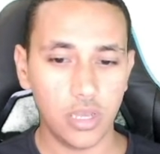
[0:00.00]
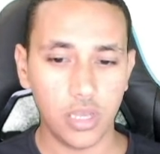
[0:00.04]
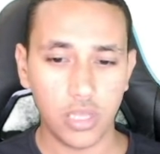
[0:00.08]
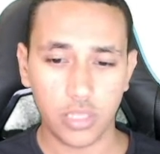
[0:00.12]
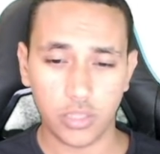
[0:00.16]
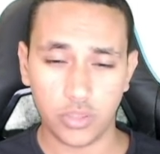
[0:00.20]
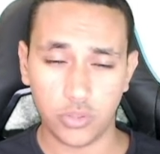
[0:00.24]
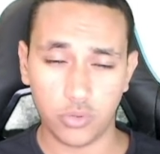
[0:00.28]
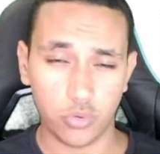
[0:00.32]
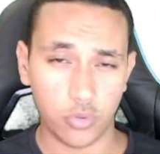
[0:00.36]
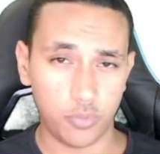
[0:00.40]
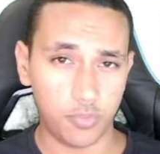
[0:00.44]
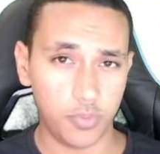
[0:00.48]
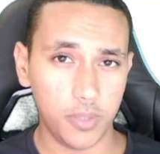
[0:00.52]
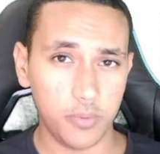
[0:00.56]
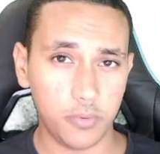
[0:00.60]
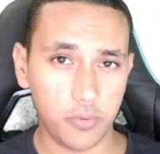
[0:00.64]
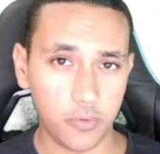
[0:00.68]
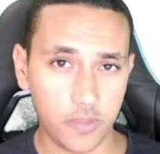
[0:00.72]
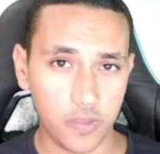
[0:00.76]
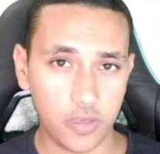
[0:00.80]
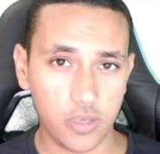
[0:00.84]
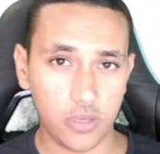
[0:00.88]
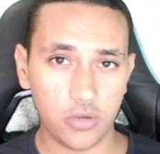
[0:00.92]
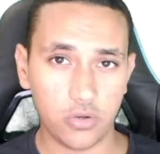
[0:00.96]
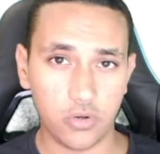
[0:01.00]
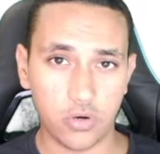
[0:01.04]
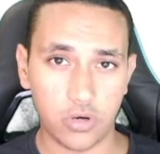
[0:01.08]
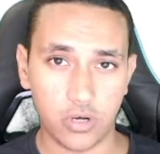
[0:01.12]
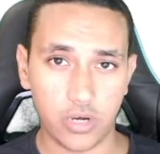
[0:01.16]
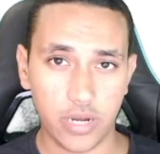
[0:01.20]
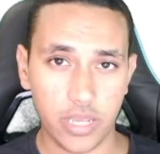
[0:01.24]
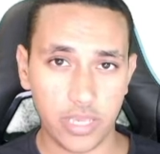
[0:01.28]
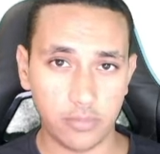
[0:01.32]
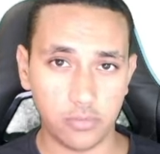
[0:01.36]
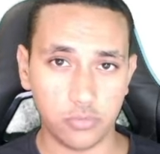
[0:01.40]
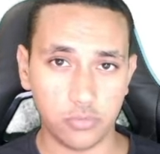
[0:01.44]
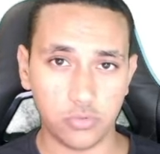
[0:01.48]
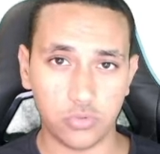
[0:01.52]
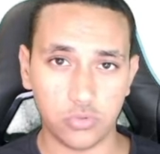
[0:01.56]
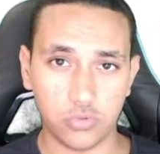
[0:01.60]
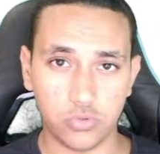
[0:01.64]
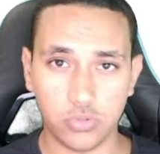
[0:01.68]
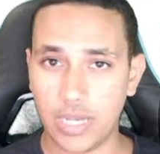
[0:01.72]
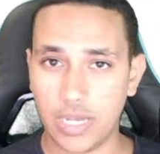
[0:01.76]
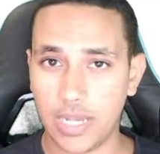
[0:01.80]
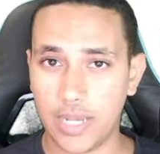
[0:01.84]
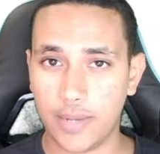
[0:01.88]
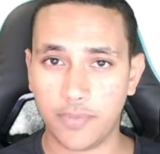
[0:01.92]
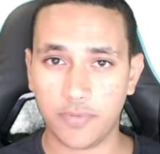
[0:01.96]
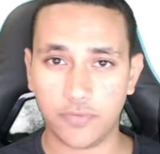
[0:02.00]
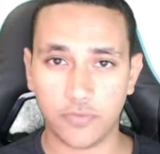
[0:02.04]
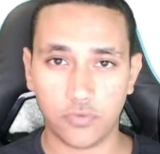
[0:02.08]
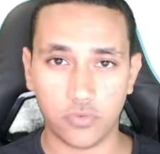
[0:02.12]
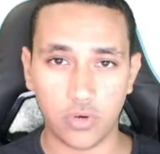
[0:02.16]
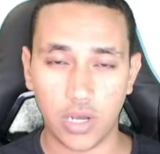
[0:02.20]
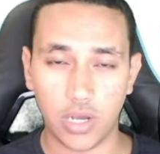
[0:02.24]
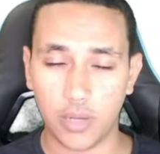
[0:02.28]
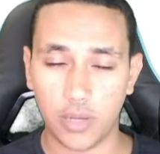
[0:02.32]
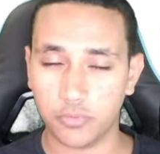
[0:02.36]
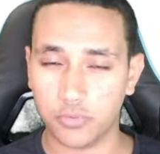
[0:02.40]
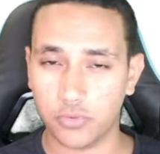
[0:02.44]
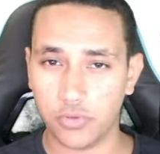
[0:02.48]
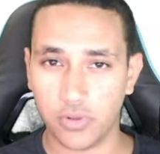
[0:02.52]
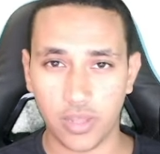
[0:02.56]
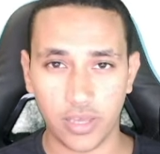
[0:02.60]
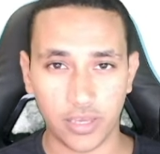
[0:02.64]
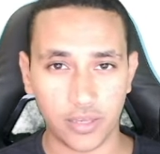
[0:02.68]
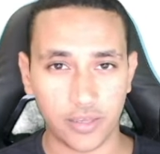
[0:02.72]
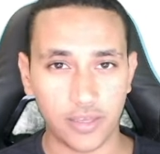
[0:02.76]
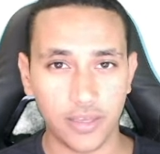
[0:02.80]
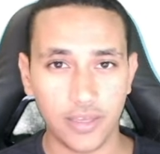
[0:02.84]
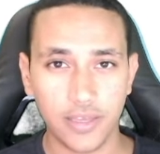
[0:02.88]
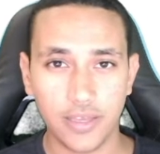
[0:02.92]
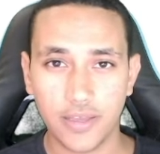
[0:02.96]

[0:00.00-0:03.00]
There were people there who are able to do apps for up to like